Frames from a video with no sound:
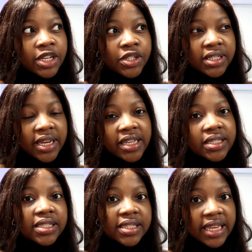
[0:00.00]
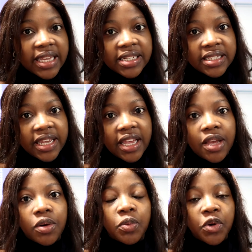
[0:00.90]
Today is the second
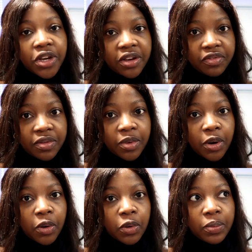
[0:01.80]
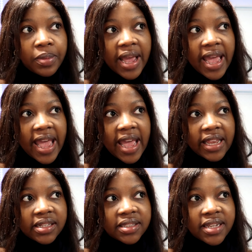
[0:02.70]
day working from home,
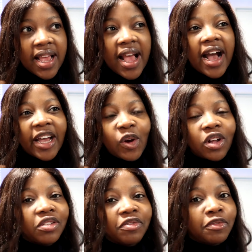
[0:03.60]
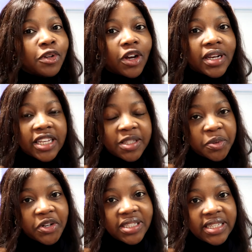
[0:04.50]
and I got the full-on
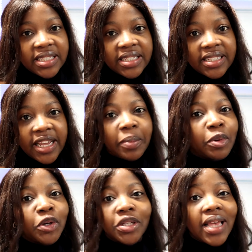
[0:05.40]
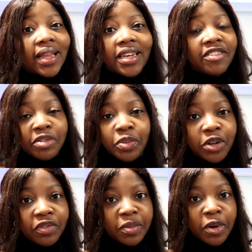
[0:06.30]
experience yesterday because I'd never
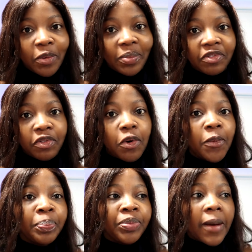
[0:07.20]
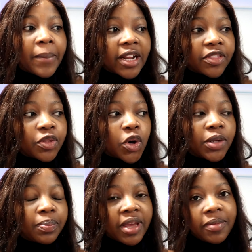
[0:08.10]
worked from home before. But I
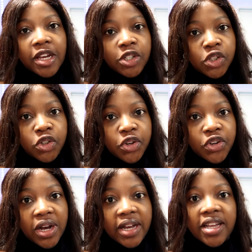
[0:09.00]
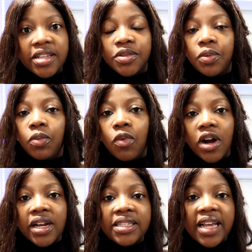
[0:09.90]
thought maybe I should show you guys
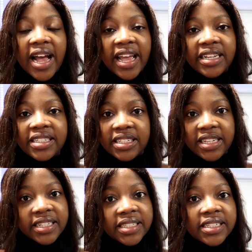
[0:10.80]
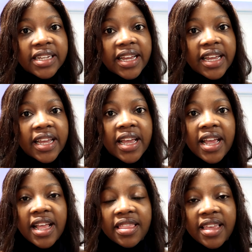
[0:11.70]
what I did yesterday
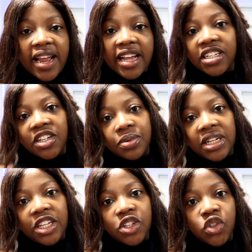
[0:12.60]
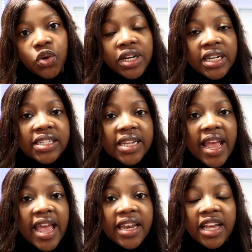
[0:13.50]
that I actually really enjoyed,
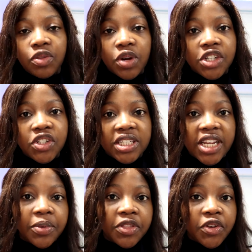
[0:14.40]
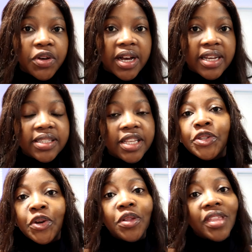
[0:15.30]
and I thought I should share with you guys.
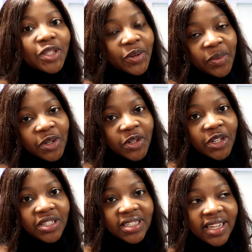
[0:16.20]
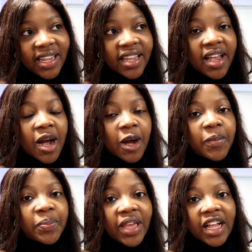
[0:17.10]
So that's what we're doing today.
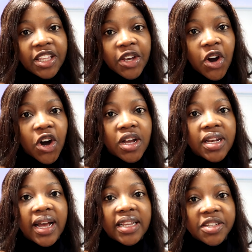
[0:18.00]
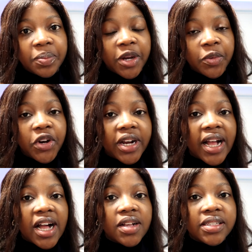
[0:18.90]
Earlier on I did my
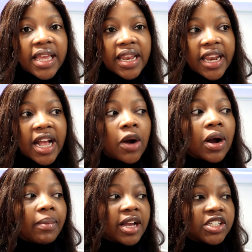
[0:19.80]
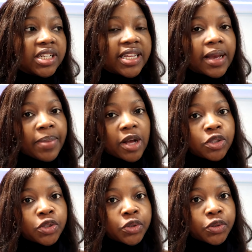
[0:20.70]
workout, and now I'm actually
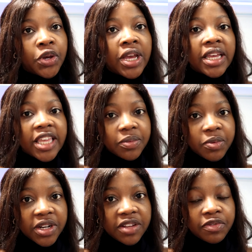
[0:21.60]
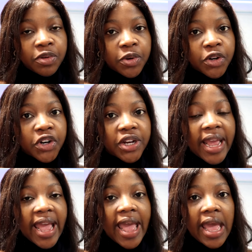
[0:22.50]
about to get ready for work
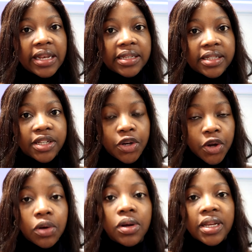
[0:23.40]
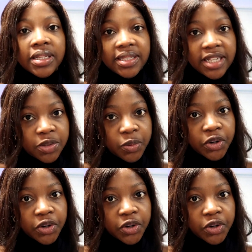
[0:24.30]
and, you know, start